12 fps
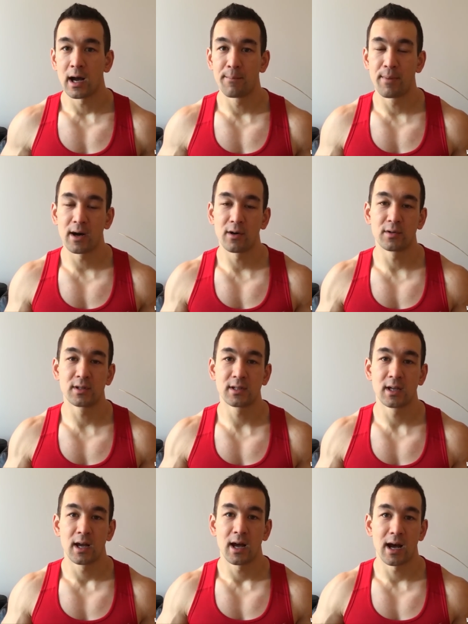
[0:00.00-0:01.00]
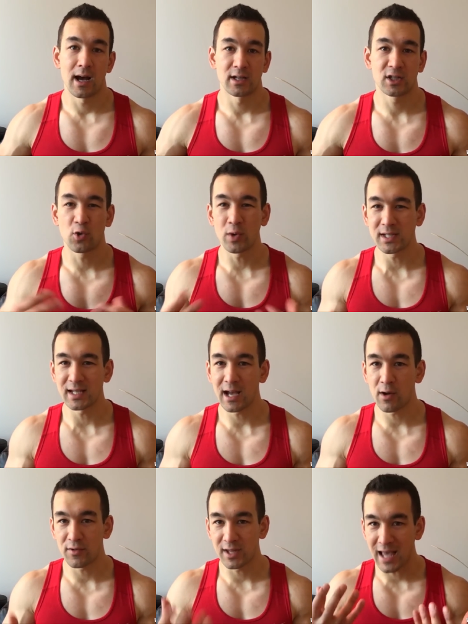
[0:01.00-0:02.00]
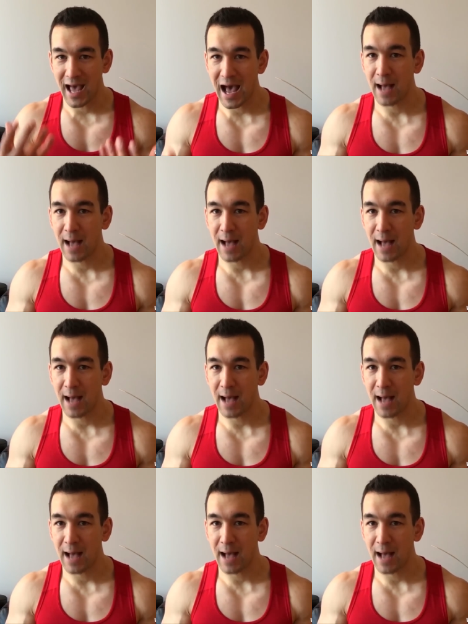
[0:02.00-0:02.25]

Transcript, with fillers: about uh, squeezing out the